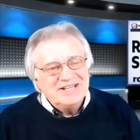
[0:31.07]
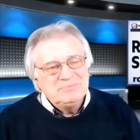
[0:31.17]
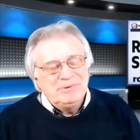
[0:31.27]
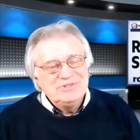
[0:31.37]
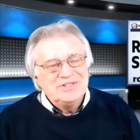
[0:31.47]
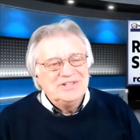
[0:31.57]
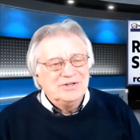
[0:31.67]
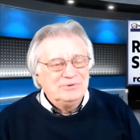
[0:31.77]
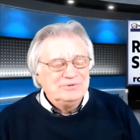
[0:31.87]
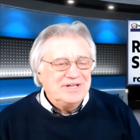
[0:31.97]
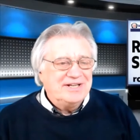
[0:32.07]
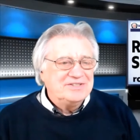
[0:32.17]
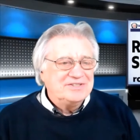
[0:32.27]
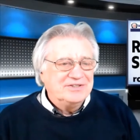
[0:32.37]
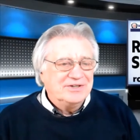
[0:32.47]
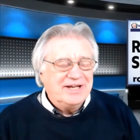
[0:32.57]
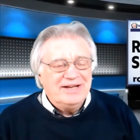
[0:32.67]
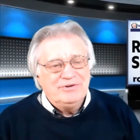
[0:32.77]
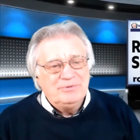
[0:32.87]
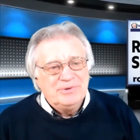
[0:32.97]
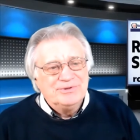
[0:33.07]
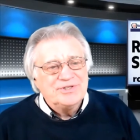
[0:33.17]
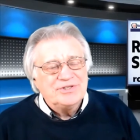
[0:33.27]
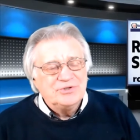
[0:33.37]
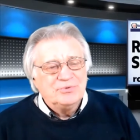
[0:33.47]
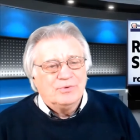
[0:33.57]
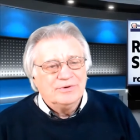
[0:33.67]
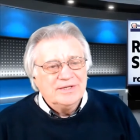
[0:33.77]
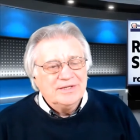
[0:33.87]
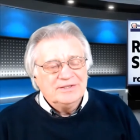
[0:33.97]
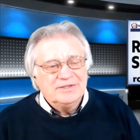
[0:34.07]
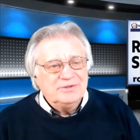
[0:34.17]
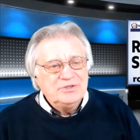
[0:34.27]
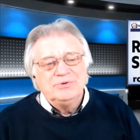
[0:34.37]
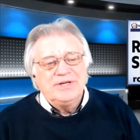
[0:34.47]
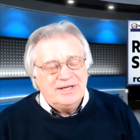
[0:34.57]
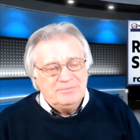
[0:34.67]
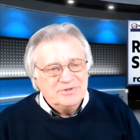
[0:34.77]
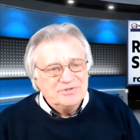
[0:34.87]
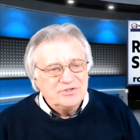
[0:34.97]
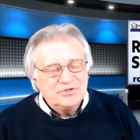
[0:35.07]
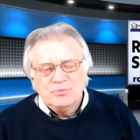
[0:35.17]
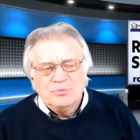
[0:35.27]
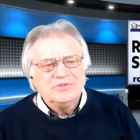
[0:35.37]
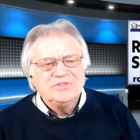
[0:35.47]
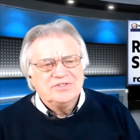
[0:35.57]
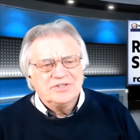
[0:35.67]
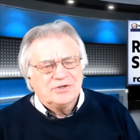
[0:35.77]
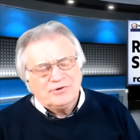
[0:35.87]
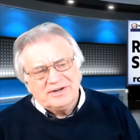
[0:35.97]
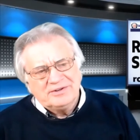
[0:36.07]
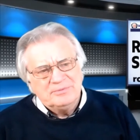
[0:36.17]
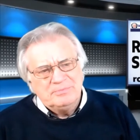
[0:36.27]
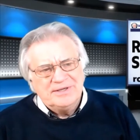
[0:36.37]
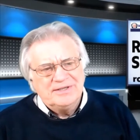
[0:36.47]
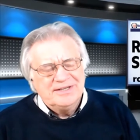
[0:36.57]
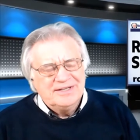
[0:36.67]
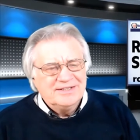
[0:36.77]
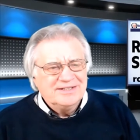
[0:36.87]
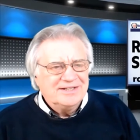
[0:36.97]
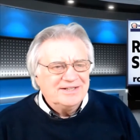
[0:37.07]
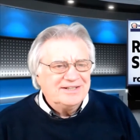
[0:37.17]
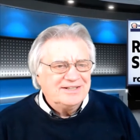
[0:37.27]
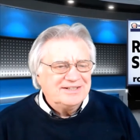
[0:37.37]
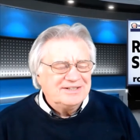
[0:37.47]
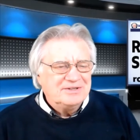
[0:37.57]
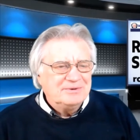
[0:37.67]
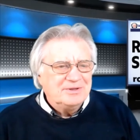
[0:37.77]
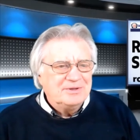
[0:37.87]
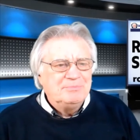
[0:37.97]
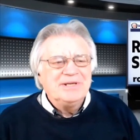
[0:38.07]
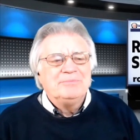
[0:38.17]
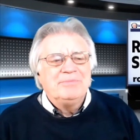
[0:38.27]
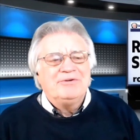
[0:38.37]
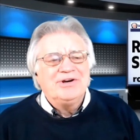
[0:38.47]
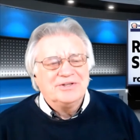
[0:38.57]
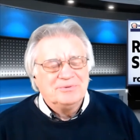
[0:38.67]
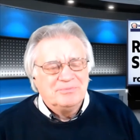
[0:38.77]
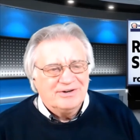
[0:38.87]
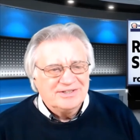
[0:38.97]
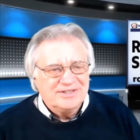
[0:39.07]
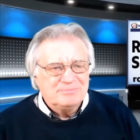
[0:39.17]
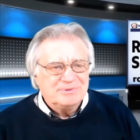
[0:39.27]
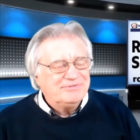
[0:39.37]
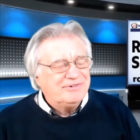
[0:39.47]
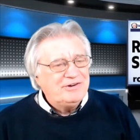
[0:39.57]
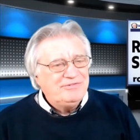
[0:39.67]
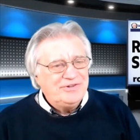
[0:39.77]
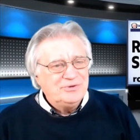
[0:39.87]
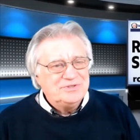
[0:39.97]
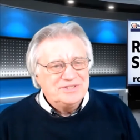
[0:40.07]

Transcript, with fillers: I suppose in the old days, you know, every musician, the UK musician, wanted to crack the big, uh, the the big American market, but very few